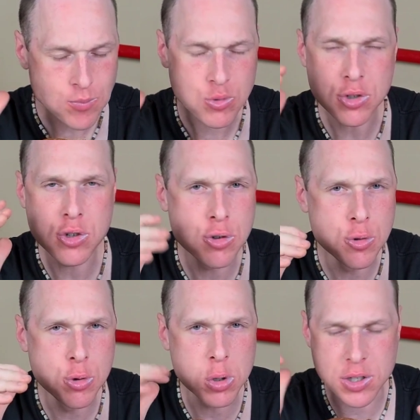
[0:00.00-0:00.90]
Just
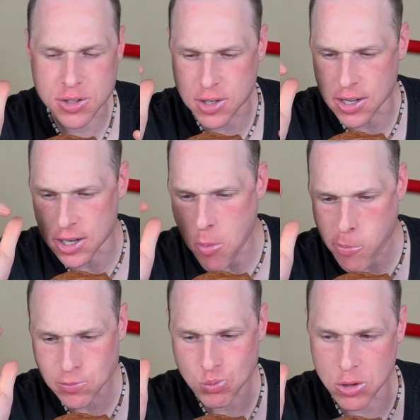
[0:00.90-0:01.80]
cool and sticky,
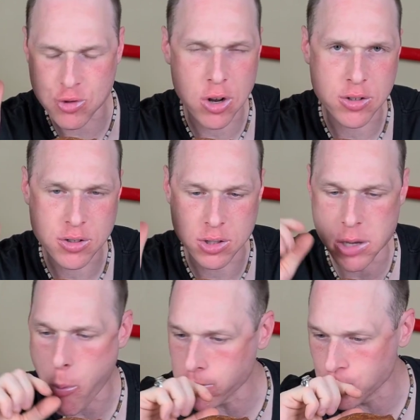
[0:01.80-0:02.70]
and you're trying to
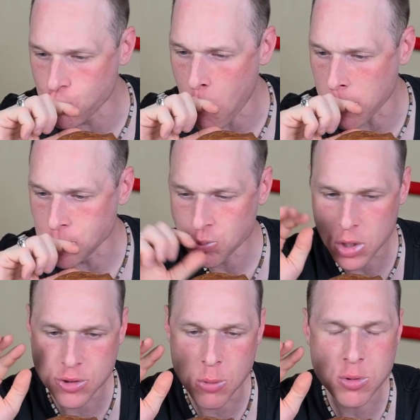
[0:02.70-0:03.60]
sleep.
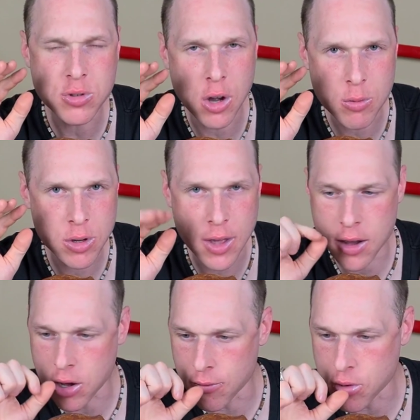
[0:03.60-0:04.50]
It's almost not really
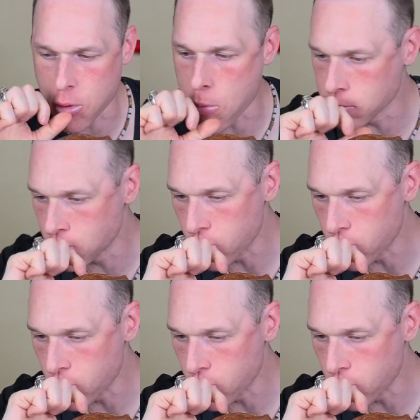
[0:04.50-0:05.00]
that comfortable.